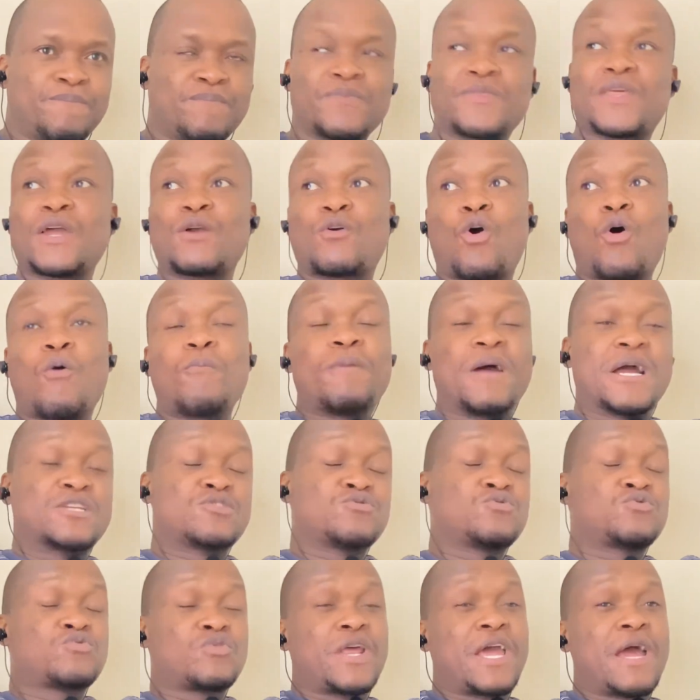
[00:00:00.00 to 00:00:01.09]
They go back
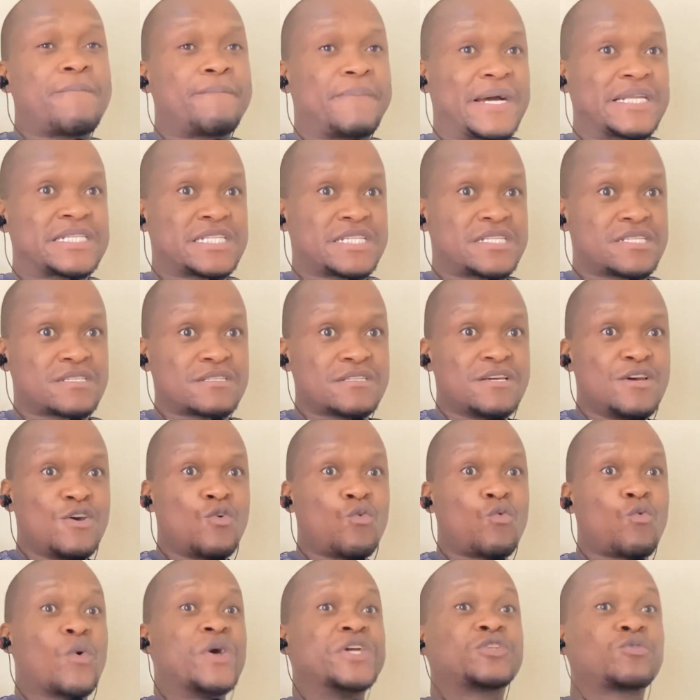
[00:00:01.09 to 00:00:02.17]
to their parties,
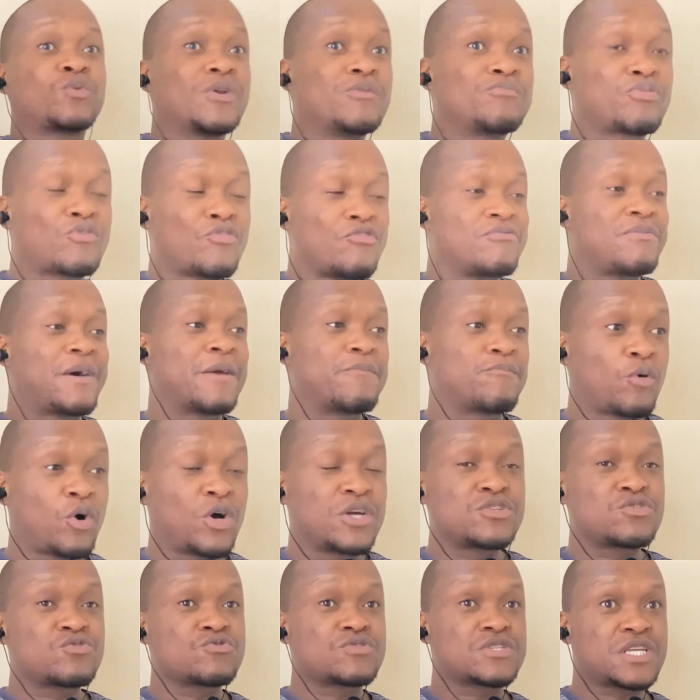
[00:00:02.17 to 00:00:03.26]
which will prove my
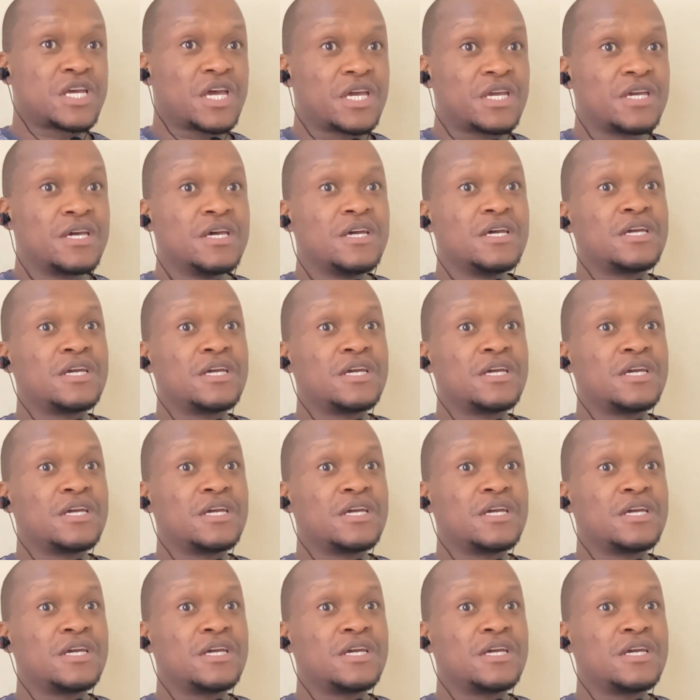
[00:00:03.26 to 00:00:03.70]
point to say